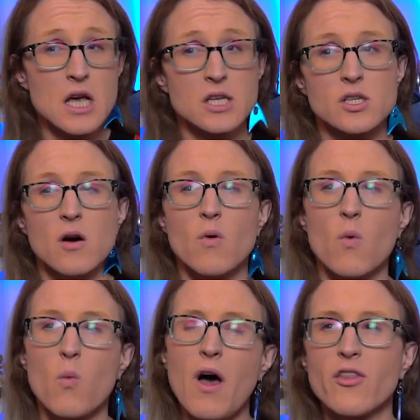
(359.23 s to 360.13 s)
So
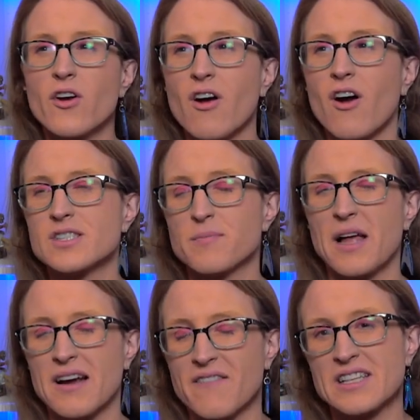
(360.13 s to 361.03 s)
while there are some
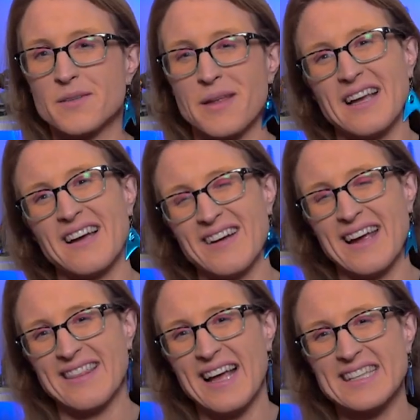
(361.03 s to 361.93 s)
plot conveniences, I'm like,
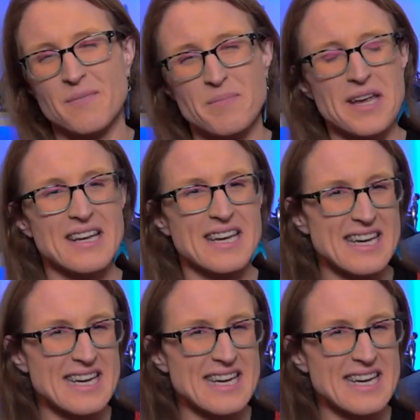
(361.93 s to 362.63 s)
okay, that's a bit